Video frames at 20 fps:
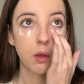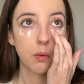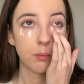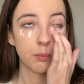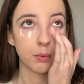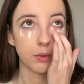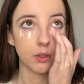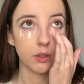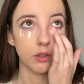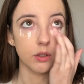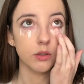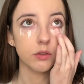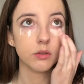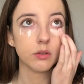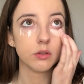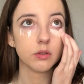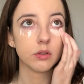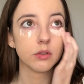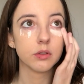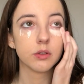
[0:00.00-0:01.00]
but
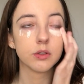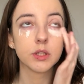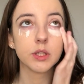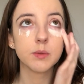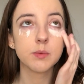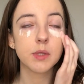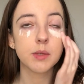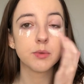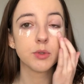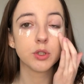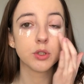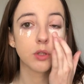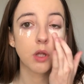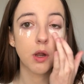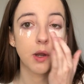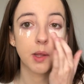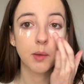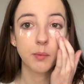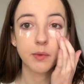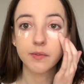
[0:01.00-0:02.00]
sometimes you just can't
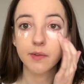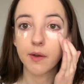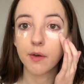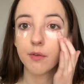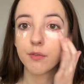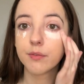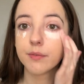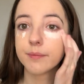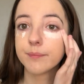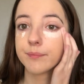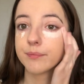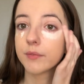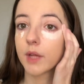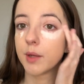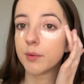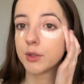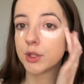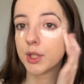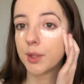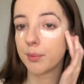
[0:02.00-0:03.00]
help yourself. I'm
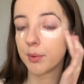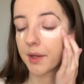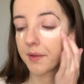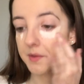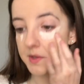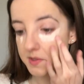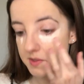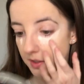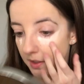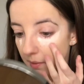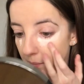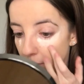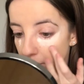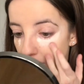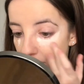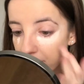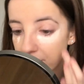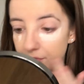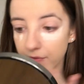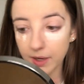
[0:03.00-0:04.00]
just going to blend this in with my
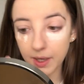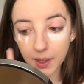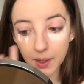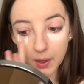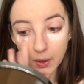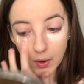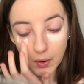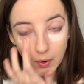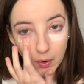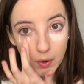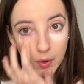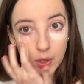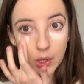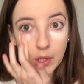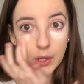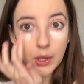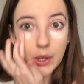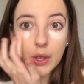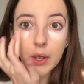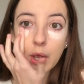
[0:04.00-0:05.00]
finger,
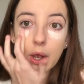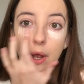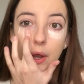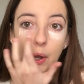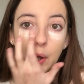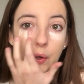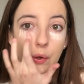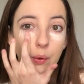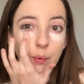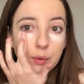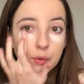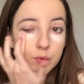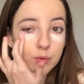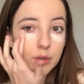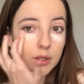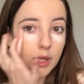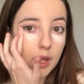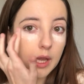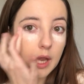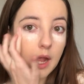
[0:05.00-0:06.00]
and I know it's
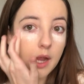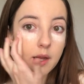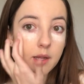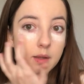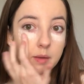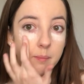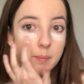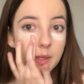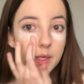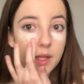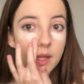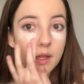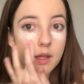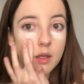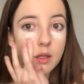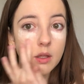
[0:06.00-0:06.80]
really light at the minute,